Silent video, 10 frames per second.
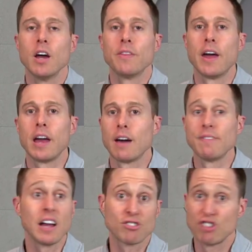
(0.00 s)
they have
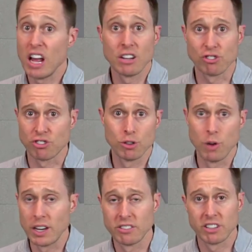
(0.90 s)
not changed to
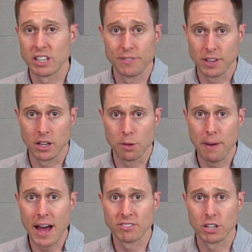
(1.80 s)
any significant
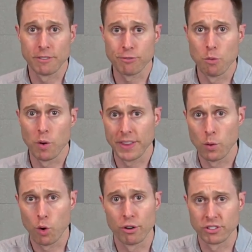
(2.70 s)
capacity from what they
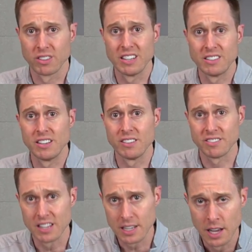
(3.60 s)
were as a
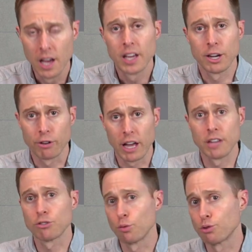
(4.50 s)
DTC hearing aid,
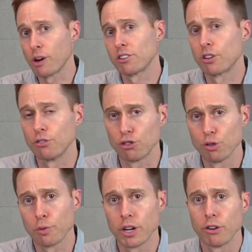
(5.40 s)
so direct to
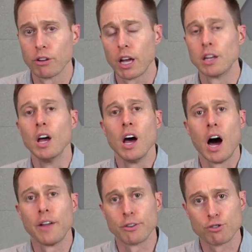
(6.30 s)
consumer hearing aid,
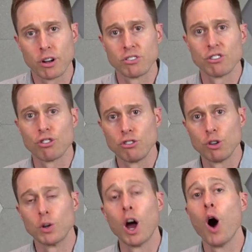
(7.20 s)
on their transition to
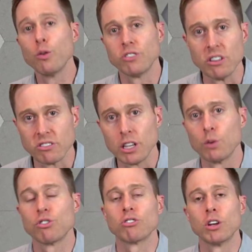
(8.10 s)
an OTC,
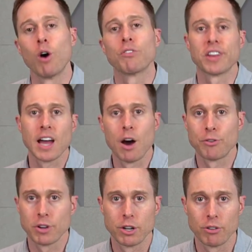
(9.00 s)
which is an over the
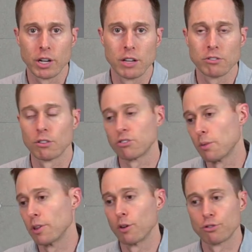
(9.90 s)
counter hearing aid. So some
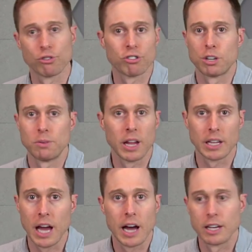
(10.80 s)
of those are just going to be like,
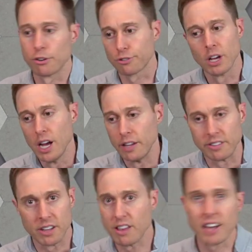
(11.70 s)
yeah, here's it's the
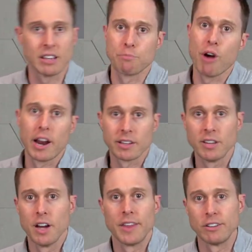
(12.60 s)
exact same product.
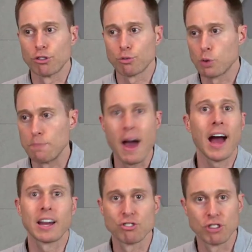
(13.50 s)
They just
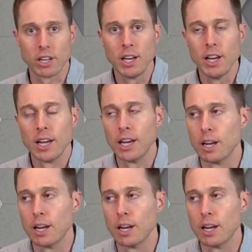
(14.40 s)
repackaged it in a